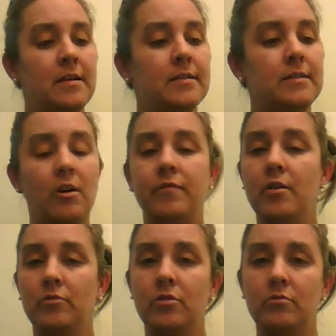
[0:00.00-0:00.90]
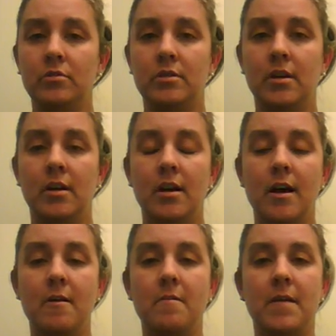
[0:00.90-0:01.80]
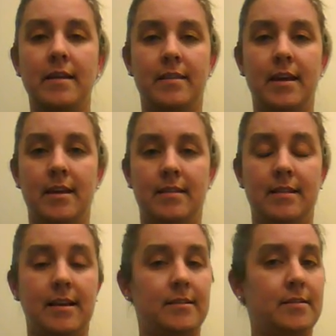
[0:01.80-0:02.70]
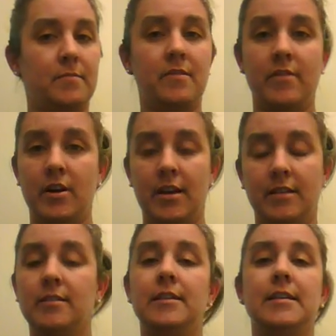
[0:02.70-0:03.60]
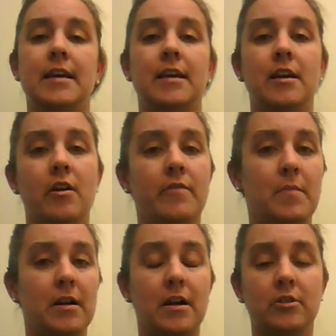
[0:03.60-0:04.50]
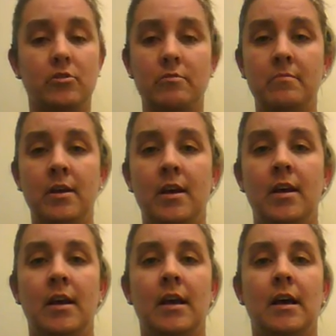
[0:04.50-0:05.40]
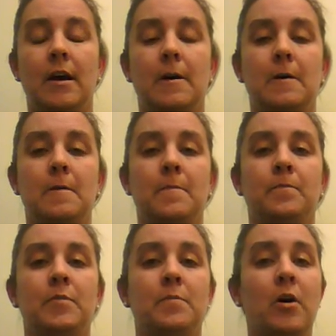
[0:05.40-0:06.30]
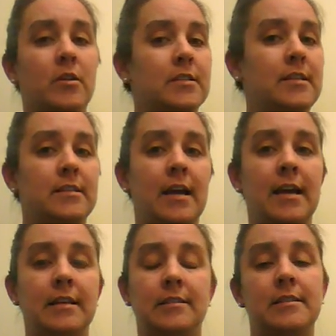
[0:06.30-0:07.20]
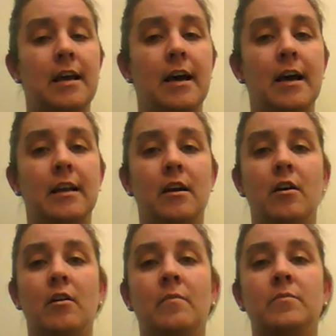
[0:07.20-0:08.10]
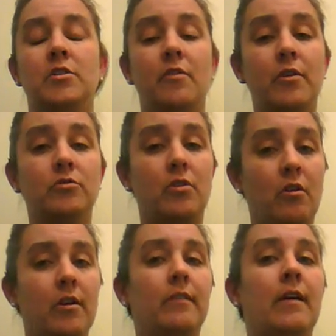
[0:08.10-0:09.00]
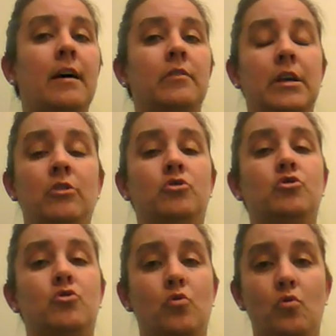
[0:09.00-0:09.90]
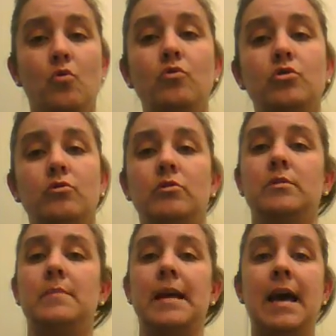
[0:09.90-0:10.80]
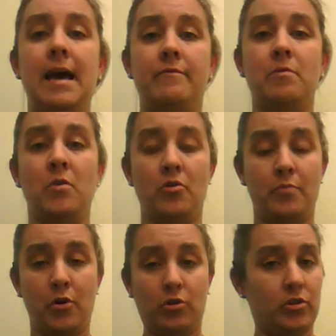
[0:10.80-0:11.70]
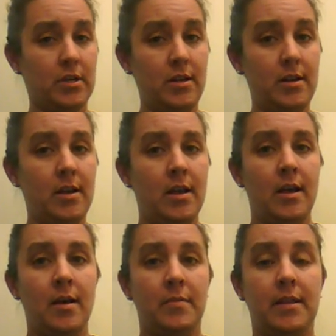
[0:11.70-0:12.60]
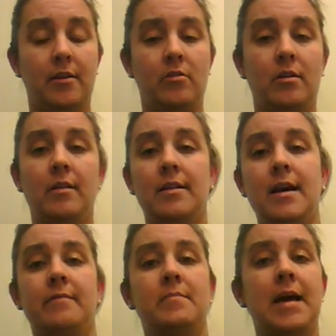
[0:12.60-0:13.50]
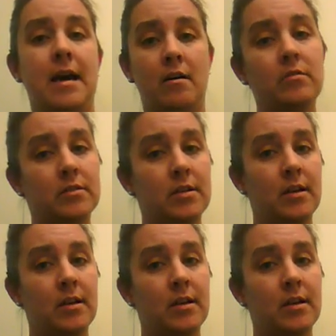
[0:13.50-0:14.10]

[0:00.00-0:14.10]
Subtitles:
Cell phone use, I think that that's something very easily taken care of in my classroom. The policy states that cell phones are allowed in the school. Students may have them on their person, but they are not allowed to have them out